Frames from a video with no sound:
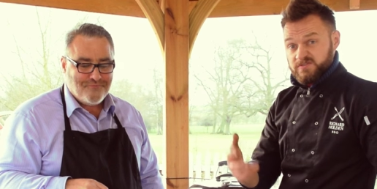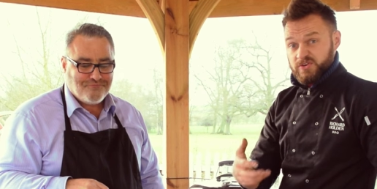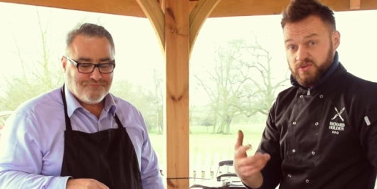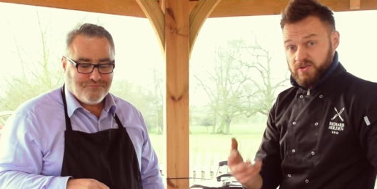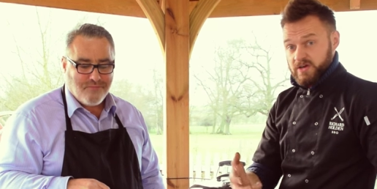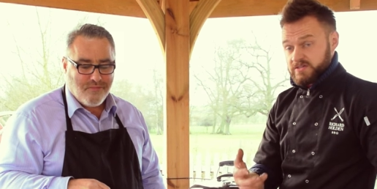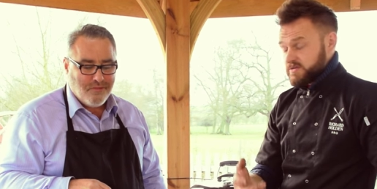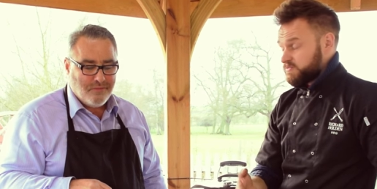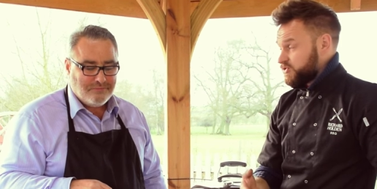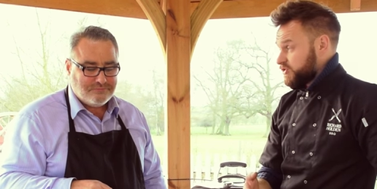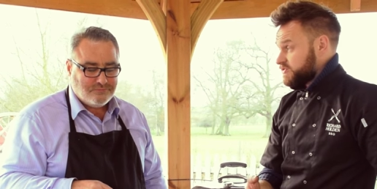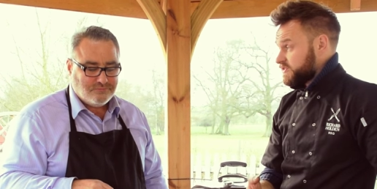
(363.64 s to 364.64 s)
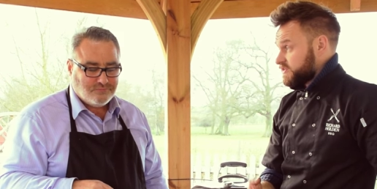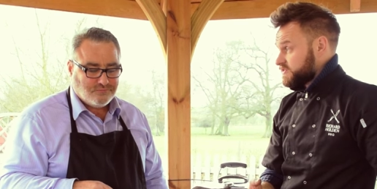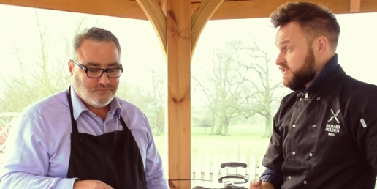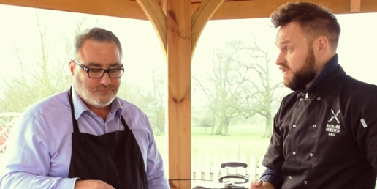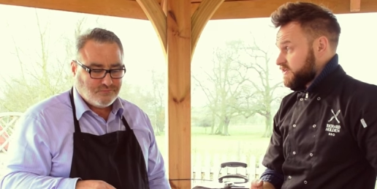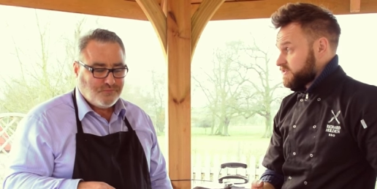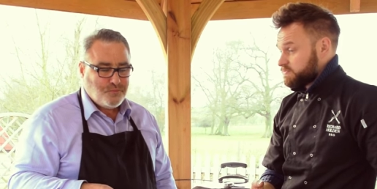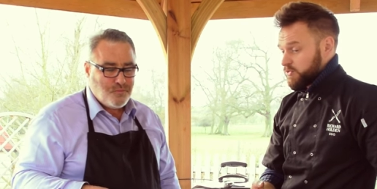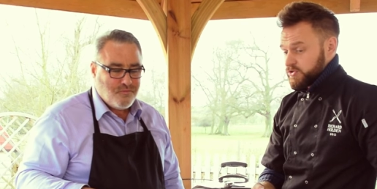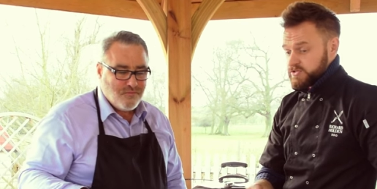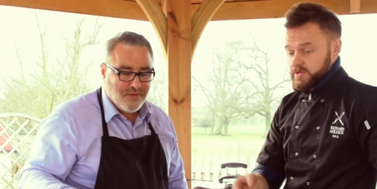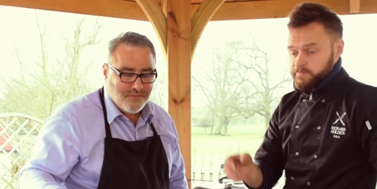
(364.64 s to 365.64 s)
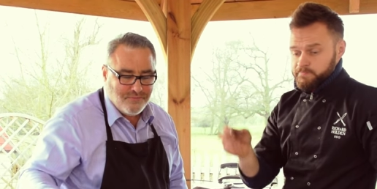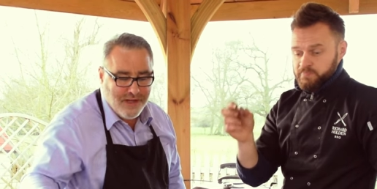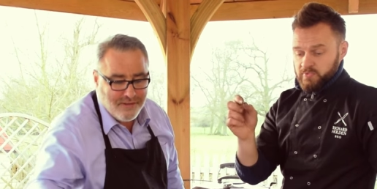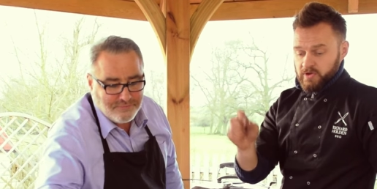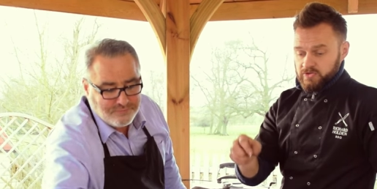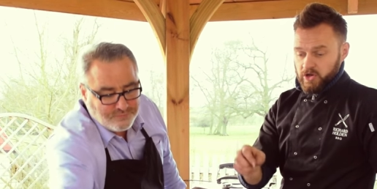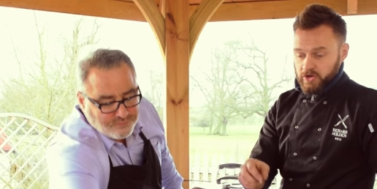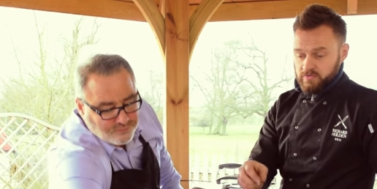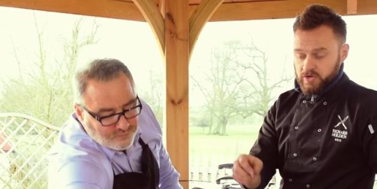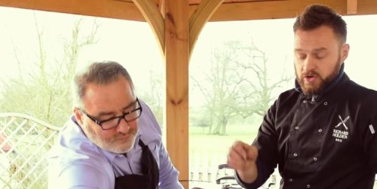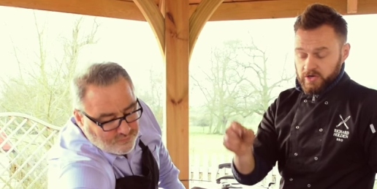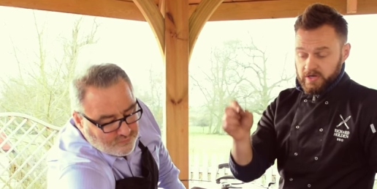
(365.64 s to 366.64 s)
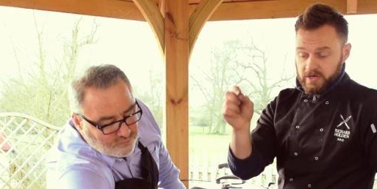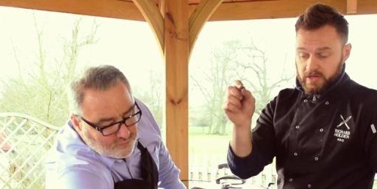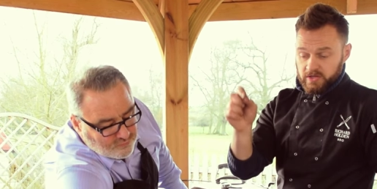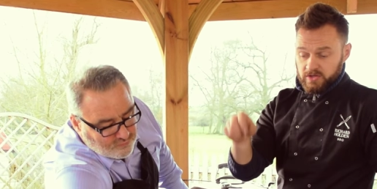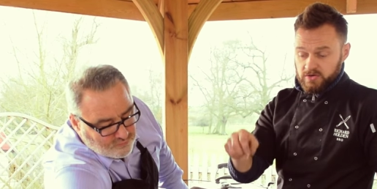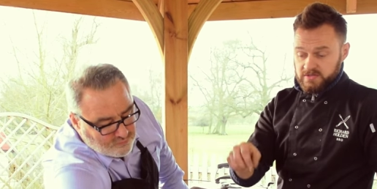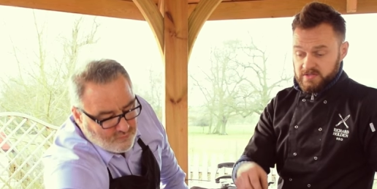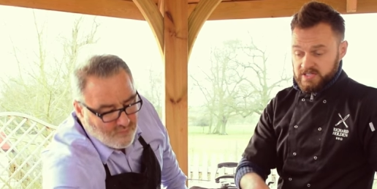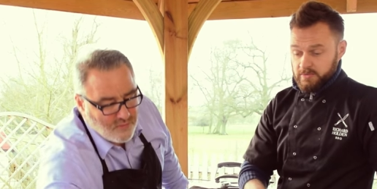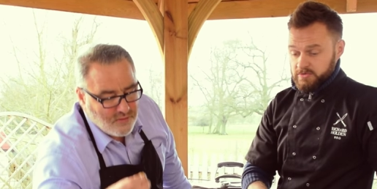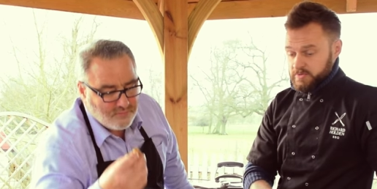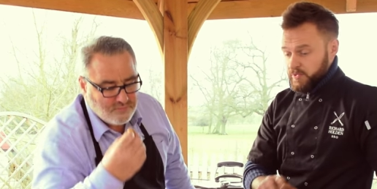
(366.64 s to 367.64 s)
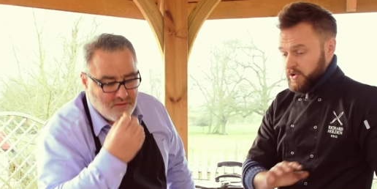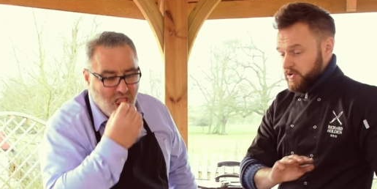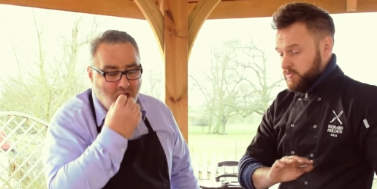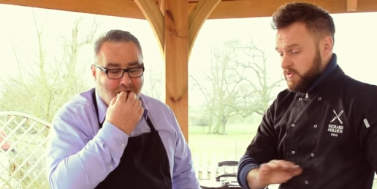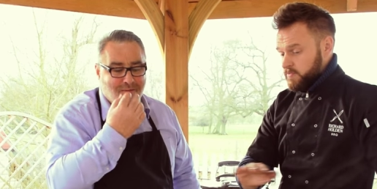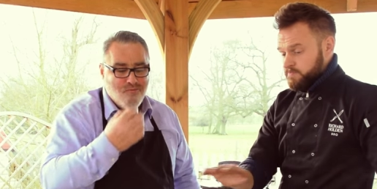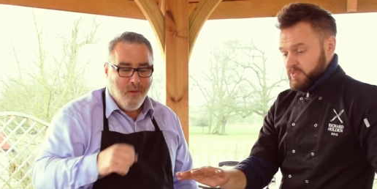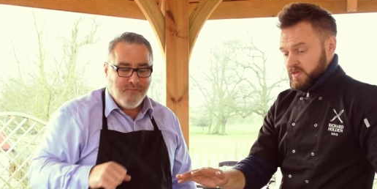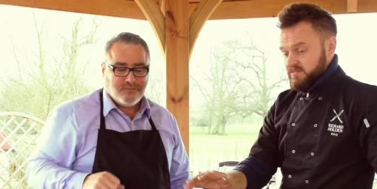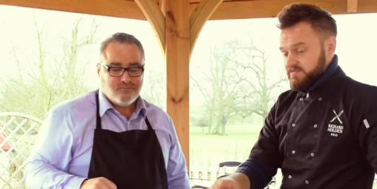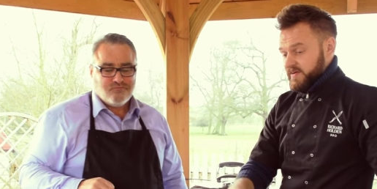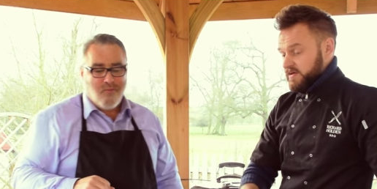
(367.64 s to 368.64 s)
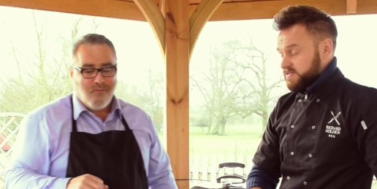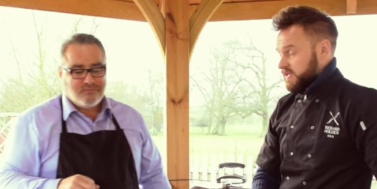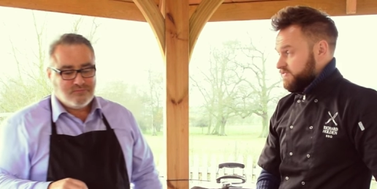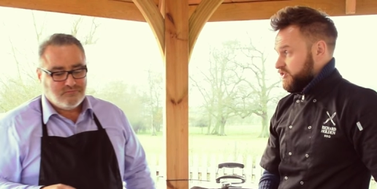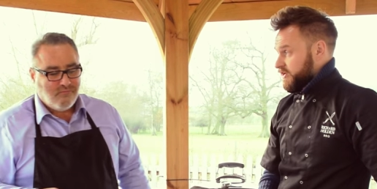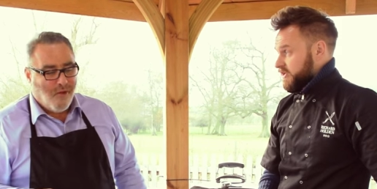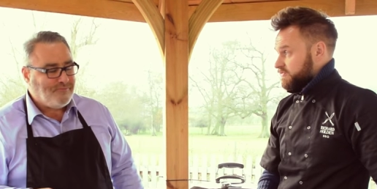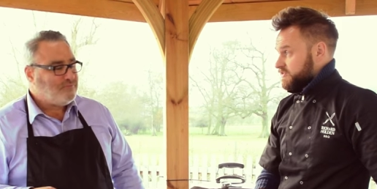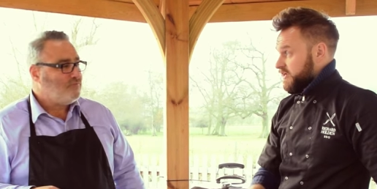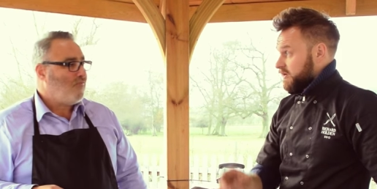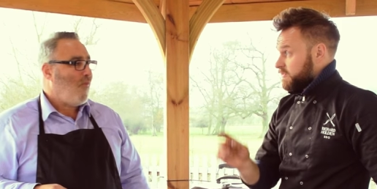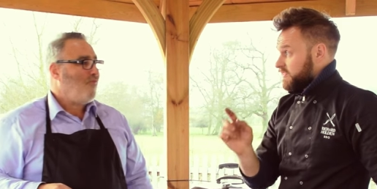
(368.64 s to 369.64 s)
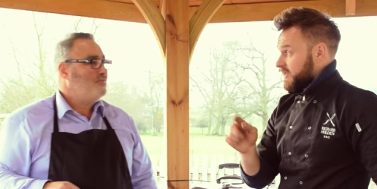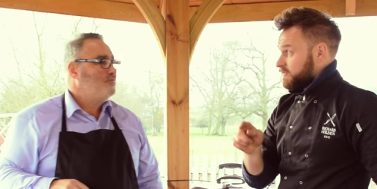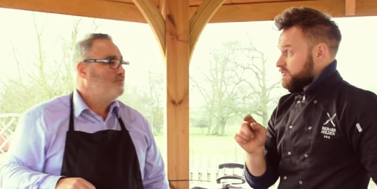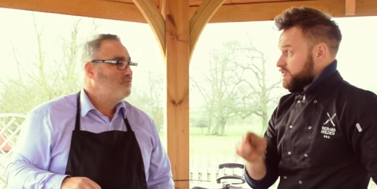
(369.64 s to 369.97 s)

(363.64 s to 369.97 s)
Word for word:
Speaker 1: food nice and juicy, doesn't it? Nice and moist. Yeah. Not overcooking it, using the temperature probe, fail-safe chicken every time, and that was